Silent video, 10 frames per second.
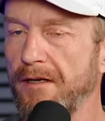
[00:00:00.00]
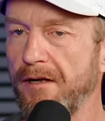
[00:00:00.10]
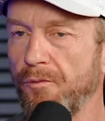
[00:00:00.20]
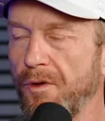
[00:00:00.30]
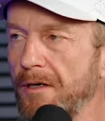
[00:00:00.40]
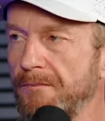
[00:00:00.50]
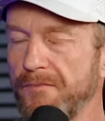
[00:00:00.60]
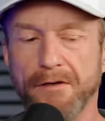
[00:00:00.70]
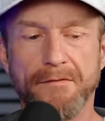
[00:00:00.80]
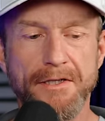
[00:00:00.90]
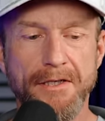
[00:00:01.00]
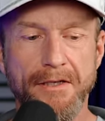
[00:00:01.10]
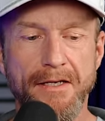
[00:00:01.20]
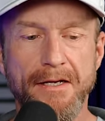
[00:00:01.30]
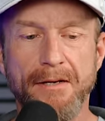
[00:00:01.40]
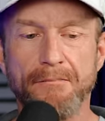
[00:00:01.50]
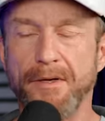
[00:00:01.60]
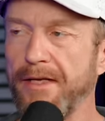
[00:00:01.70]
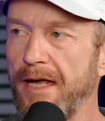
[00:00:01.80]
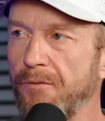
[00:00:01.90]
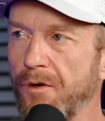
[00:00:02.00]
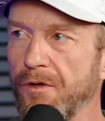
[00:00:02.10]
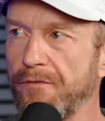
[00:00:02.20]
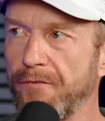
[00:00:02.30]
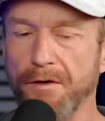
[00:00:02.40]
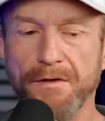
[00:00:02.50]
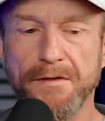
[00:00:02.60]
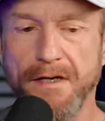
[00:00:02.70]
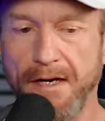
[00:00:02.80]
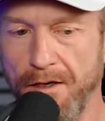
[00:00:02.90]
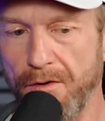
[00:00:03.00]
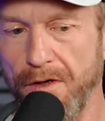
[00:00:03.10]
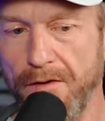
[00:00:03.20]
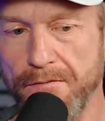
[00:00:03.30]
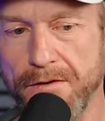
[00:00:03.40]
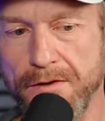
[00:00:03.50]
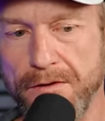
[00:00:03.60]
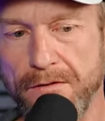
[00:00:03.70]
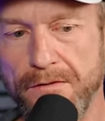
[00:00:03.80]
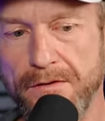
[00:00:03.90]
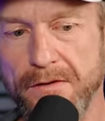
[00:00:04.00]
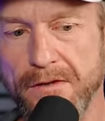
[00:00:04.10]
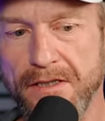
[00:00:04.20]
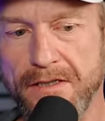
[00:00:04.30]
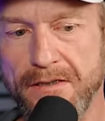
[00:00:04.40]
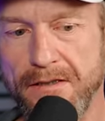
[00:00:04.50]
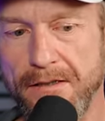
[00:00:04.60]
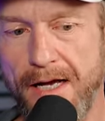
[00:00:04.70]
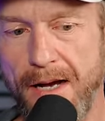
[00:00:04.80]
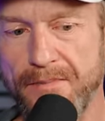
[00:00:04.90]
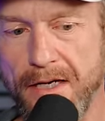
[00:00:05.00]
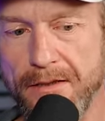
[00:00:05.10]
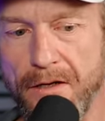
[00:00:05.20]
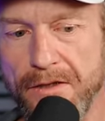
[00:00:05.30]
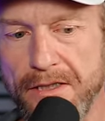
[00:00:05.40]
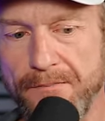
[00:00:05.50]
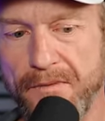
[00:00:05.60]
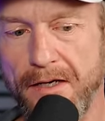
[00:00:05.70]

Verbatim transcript: I will eventually, but they were the first that I know of to use this cap technology.